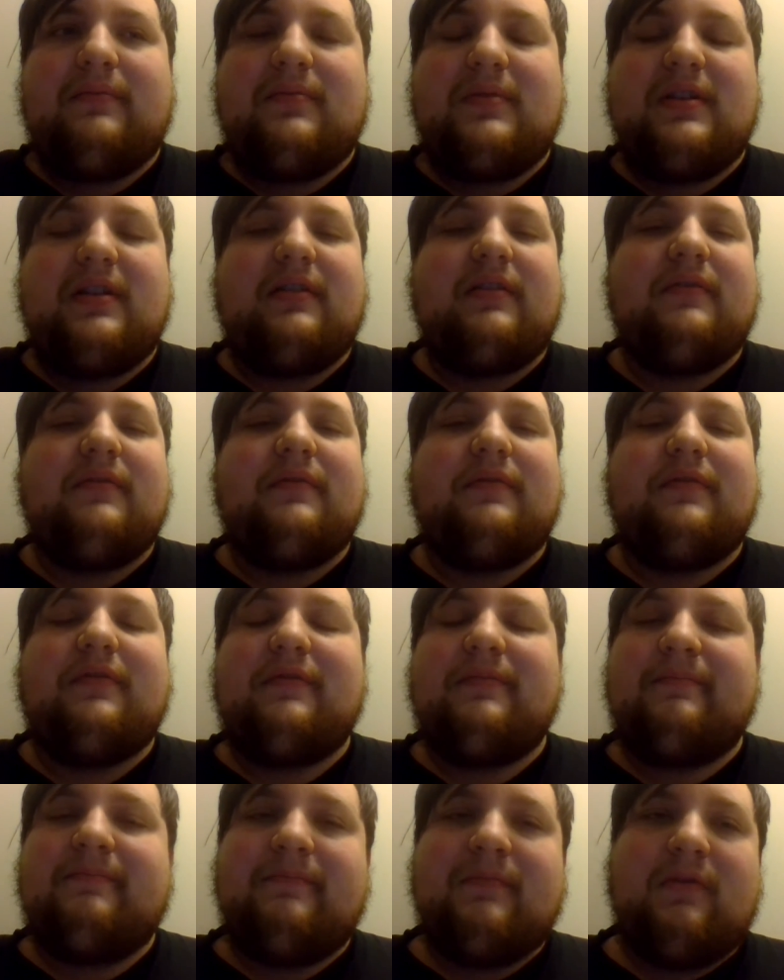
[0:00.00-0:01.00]
instead
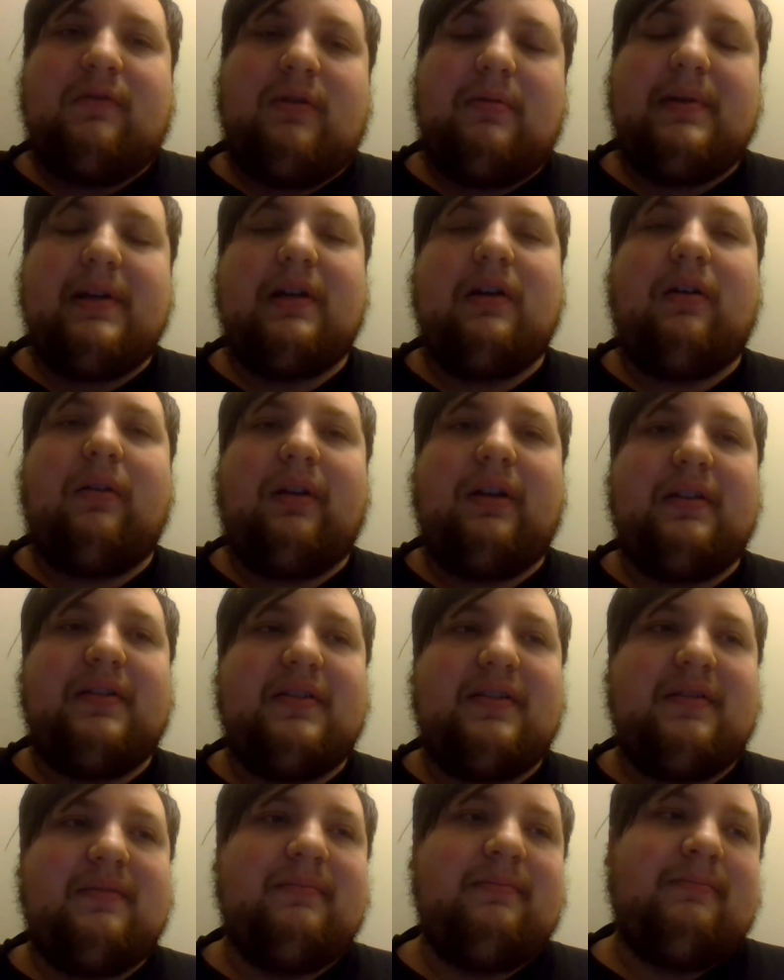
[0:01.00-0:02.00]
of what we call
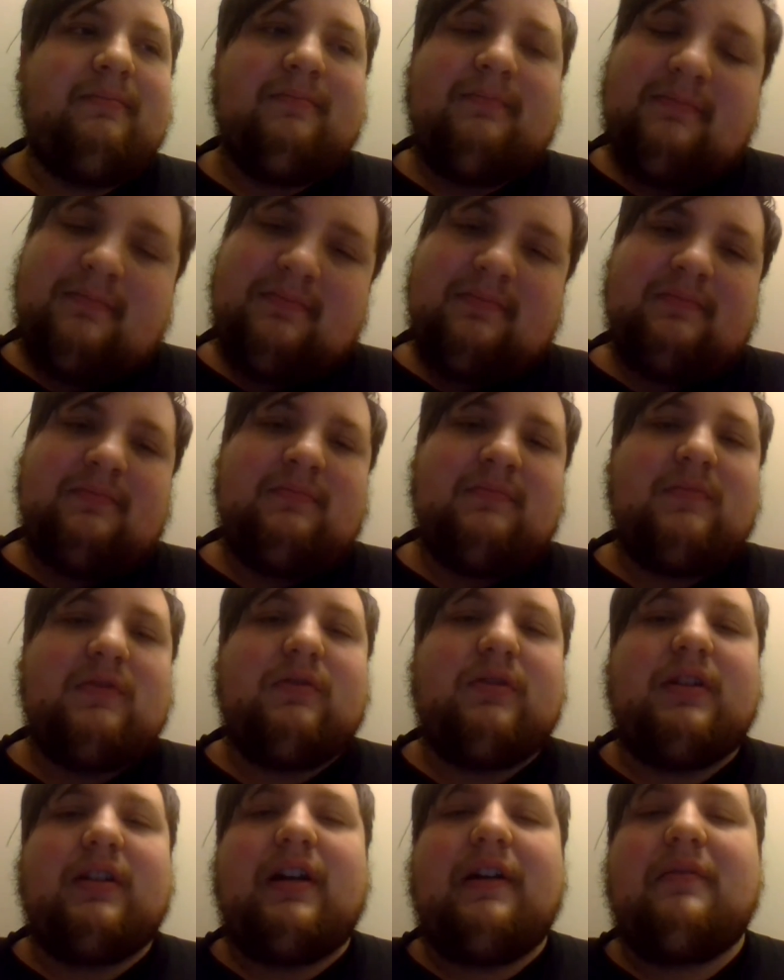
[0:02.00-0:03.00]
it,
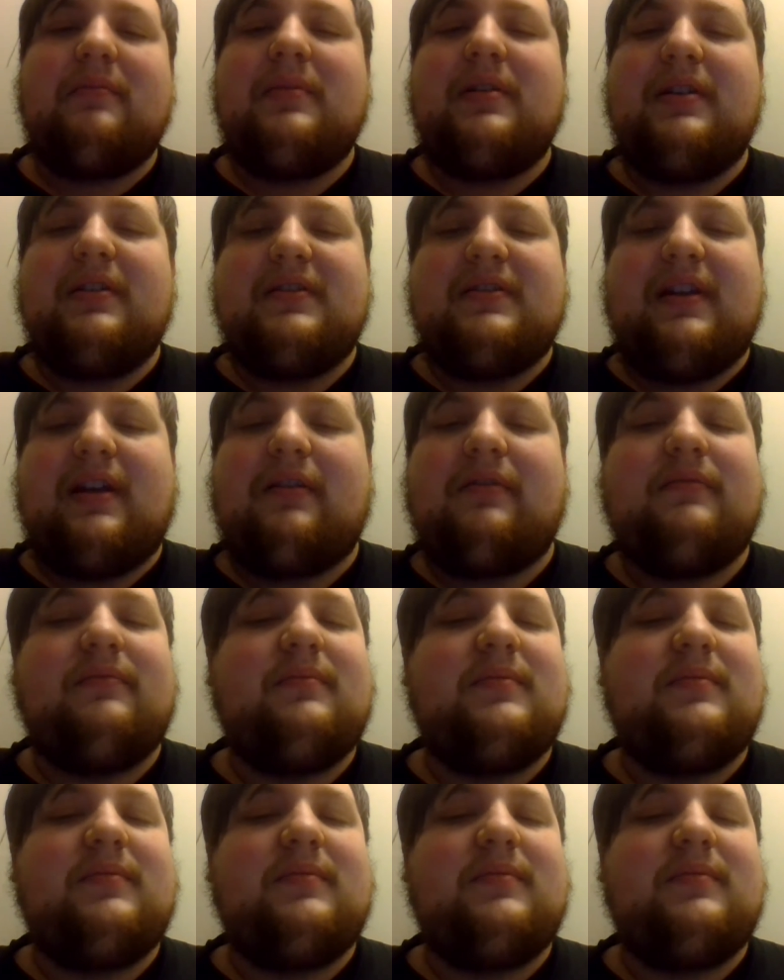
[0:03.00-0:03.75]
what the government is now.